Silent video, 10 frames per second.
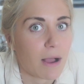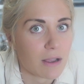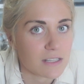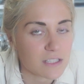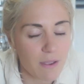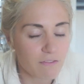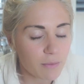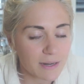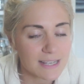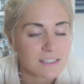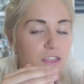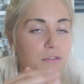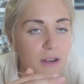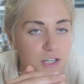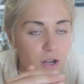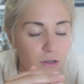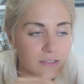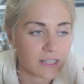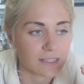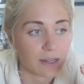bucket. So everyone has a
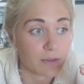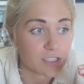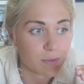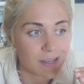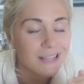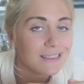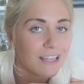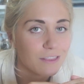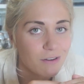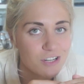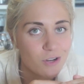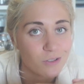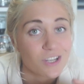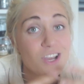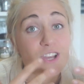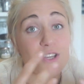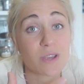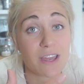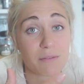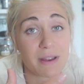threshold, and once you hit that threshold, you
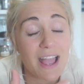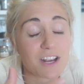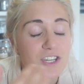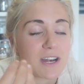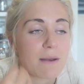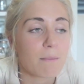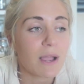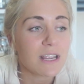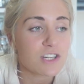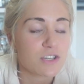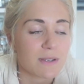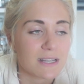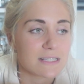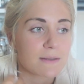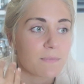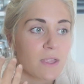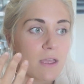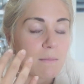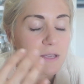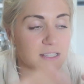get a reaction. And my issue is
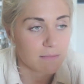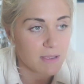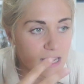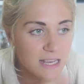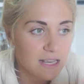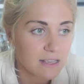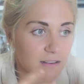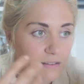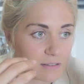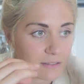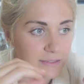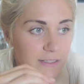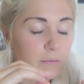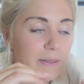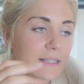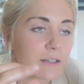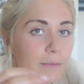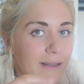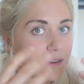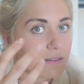because I'm eating little
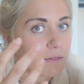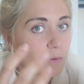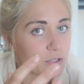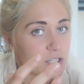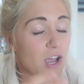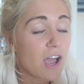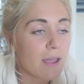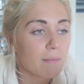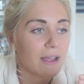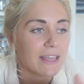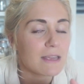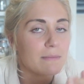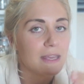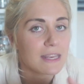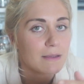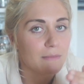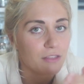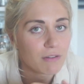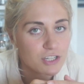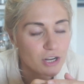bit all the time, I keep hitting my
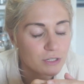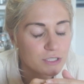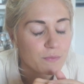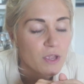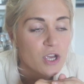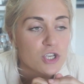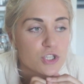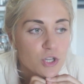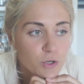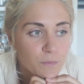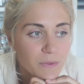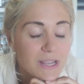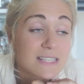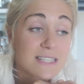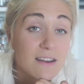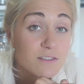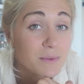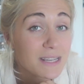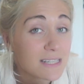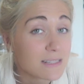threshold. So instead of
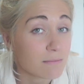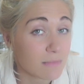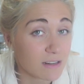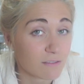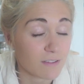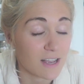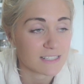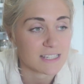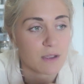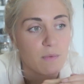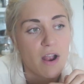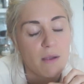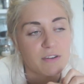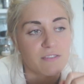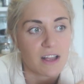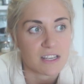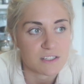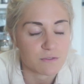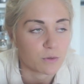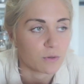doing intermittent fasting where I would
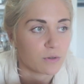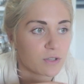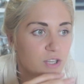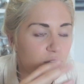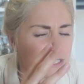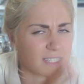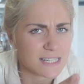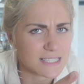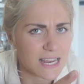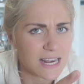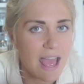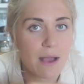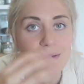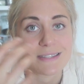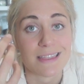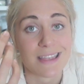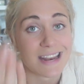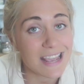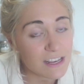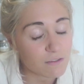fast for, 16 hours and then
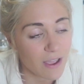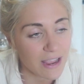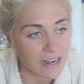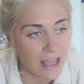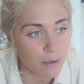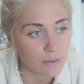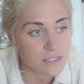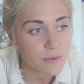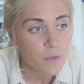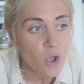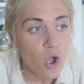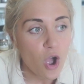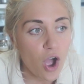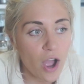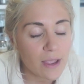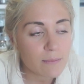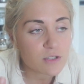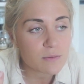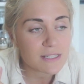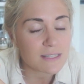eat for 8 hours, I'm
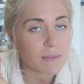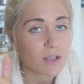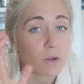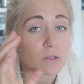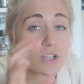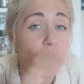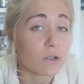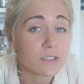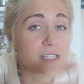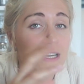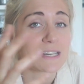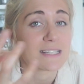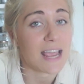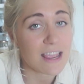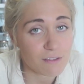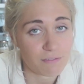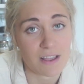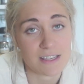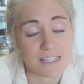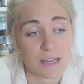doing something called alternate day
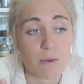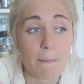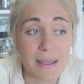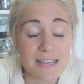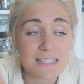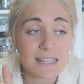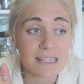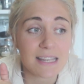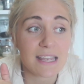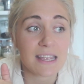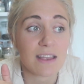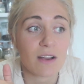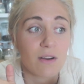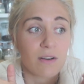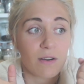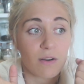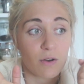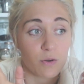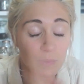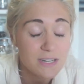fasting, where basically
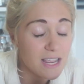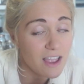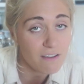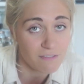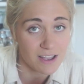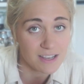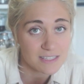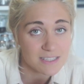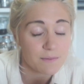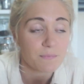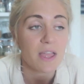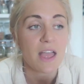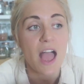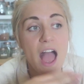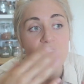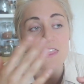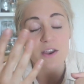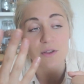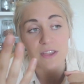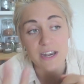on one day I fast and
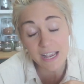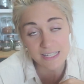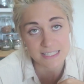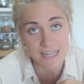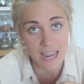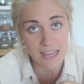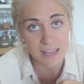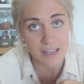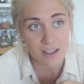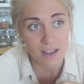then on the next day